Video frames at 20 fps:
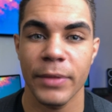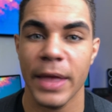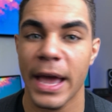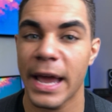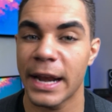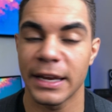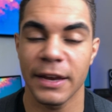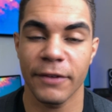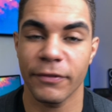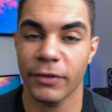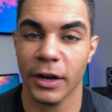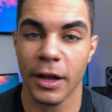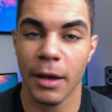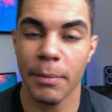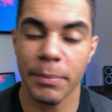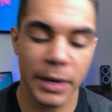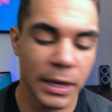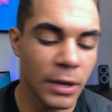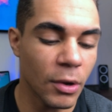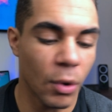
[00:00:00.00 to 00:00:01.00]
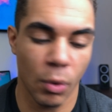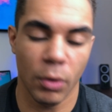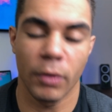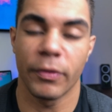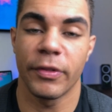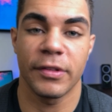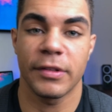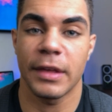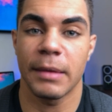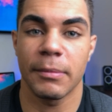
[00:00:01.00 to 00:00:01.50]
at a different company or
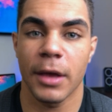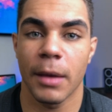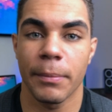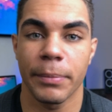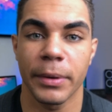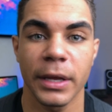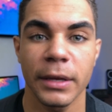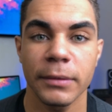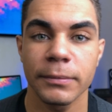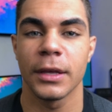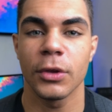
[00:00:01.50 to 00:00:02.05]
the same company,